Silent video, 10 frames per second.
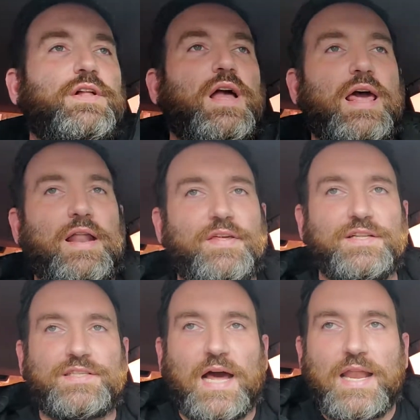And I think
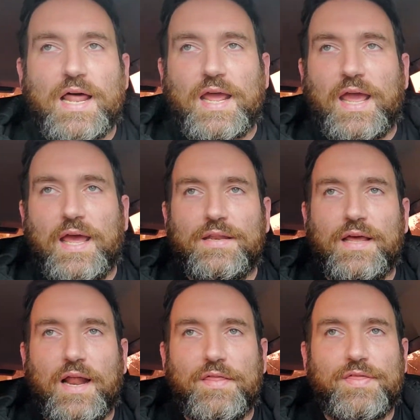it's gotten out of hand,
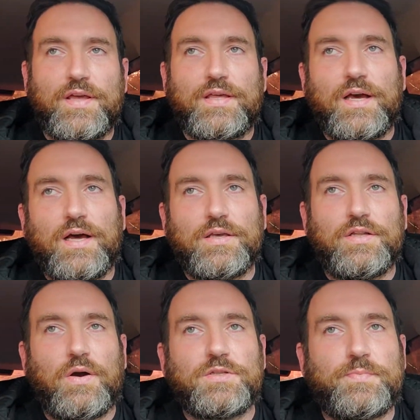and I think,
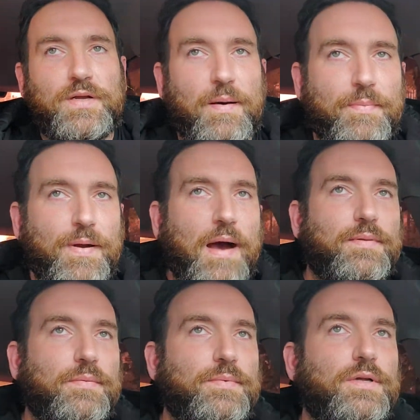it's become a
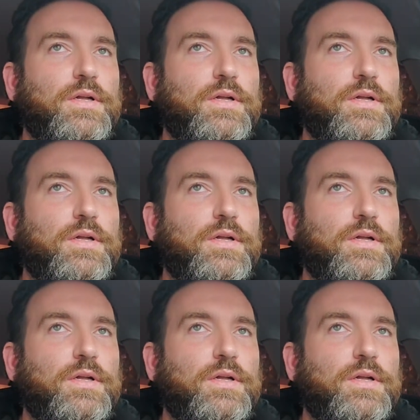problem.